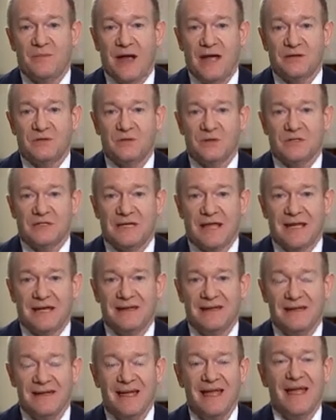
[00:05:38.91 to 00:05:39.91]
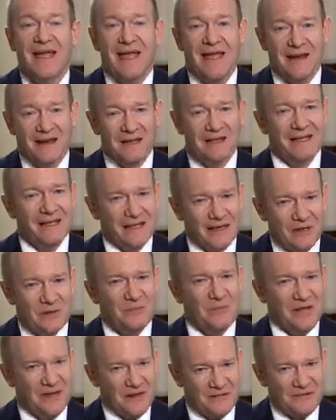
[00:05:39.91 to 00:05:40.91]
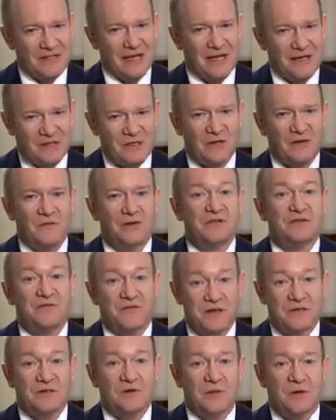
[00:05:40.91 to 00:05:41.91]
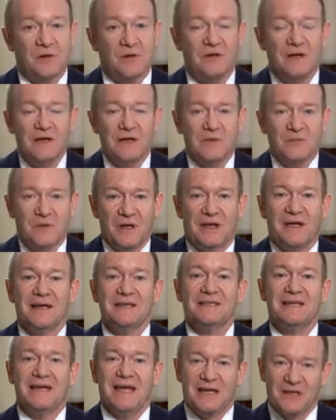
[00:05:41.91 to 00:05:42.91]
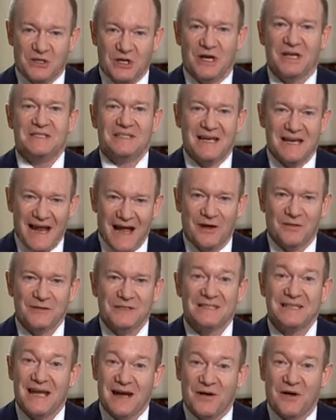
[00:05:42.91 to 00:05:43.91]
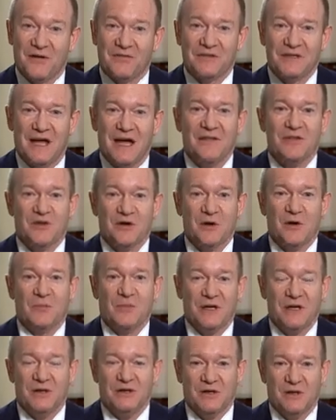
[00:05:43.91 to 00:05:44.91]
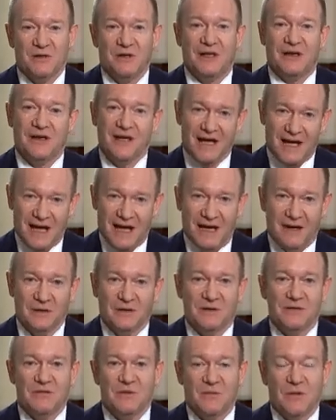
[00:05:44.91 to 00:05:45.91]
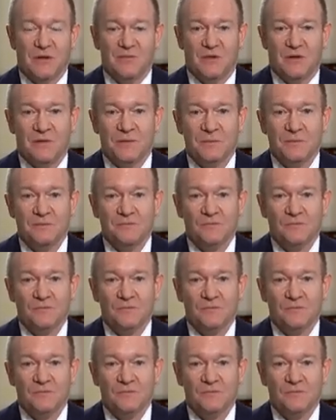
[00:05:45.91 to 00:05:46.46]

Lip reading: Patrick's Day, and a little bit of tension was visible because he had just announced tariffs on the European Union. Ireland's a member.